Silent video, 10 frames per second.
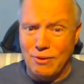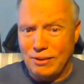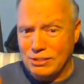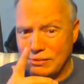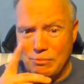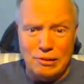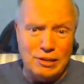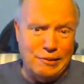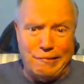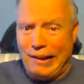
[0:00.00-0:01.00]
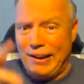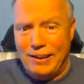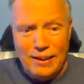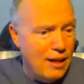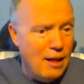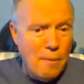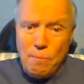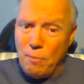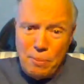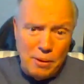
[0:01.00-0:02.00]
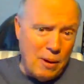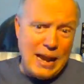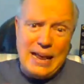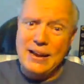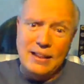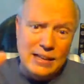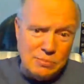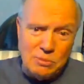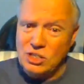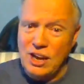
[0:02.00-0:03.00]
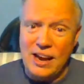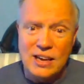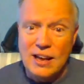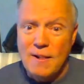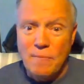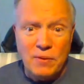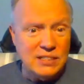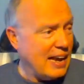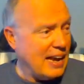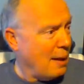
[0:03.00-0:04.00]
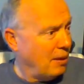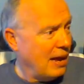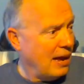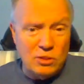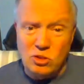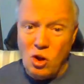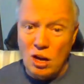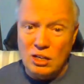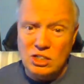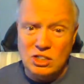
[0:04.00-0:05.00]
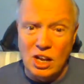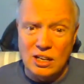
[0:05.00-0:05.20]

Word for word: We're all smoking, drinking, pumping money into these machines. There's a guy playing with dollar